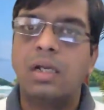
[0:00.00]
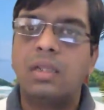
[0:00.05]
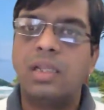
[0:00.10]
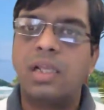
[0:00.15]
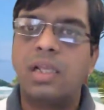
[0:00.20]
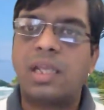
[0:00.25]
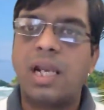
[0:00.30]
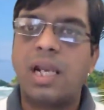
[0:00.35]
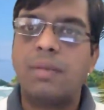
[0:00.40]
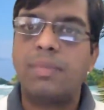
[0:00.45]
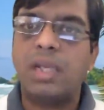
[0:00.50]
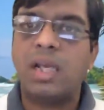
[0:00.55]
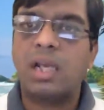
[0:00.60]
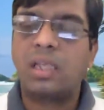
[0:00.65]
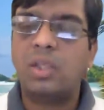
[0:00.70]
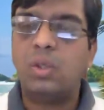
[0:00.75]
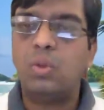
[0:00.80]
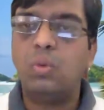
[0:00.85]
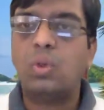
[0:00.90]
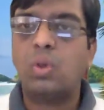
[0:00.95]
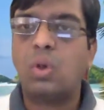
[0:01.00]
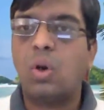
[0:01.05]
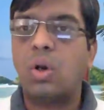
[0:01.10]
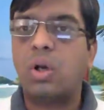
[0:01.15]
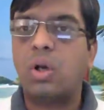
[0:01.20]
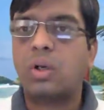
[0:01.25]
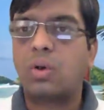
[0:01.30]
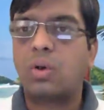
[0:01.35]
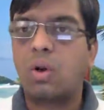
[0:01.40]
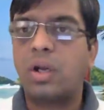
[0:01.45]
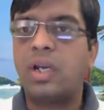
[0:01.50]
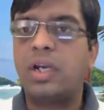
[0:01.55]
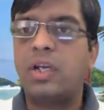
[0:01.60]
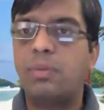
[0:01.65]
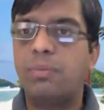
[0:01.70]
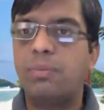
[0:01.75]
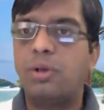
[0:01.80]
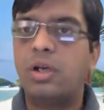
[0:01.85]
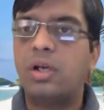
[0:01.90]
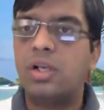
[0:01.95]
There can be acute or chronic
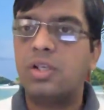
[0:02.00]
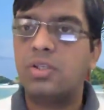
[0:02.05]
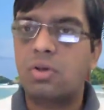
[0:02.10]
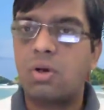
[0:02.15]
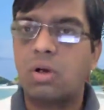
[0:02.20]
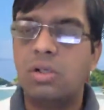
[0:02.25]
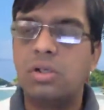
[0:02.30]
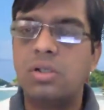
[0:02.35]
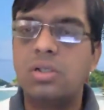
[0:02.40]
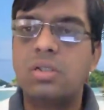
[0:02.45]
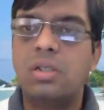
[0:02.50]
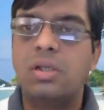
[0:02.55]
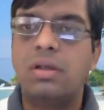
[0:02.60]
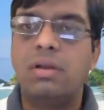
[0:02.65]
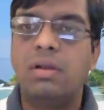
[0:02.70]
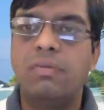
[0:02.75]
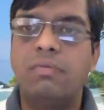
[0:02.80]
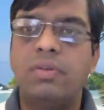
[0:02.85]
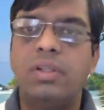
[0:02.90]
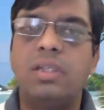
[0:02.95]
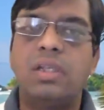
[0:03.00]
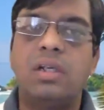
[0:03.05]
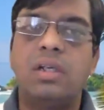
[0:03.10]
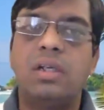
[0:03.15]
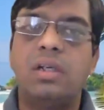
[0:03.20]
tubular disorders with